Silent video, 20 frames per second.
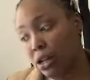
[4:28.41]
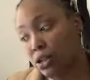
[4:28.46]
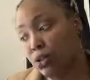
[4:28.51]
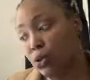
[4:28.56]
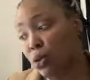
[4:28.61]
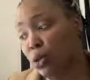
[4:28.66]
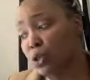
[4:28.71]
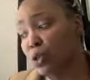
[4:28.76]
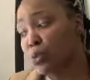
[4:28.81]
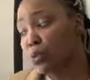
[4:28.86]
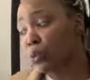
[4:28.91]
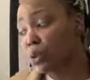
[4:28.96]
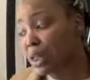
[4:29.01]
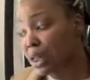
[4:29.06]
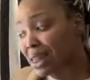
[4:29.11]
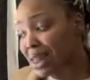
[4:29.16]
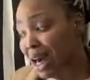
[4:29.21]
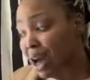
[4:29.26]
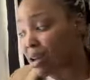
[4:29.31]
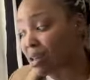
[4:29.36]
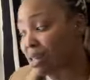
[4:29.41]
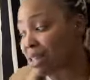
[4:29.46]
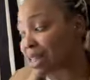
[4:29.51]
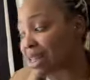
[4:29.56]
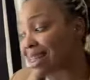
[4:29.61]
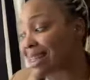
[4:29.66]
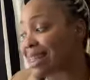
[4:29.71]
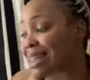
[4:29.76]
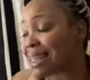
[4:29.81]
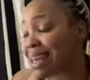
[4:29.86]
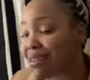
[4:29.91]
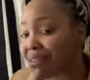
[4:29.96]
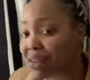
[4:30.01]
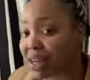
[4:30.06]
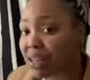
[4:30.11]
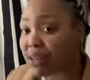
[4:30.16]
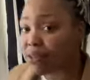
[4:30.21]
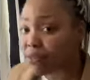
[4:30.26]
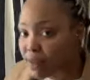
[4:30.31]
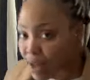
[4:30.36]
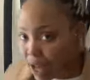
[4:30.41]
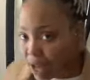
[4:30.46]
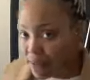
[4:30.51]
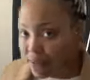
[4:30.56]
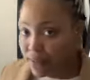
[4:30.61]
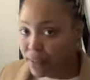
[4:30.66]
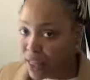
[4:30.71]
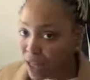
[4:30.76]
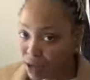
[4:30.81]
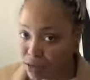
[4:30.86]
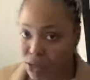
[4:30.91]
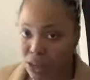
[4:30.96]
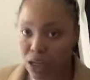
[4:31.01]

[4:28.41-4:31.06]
are $20,000 to $75,000.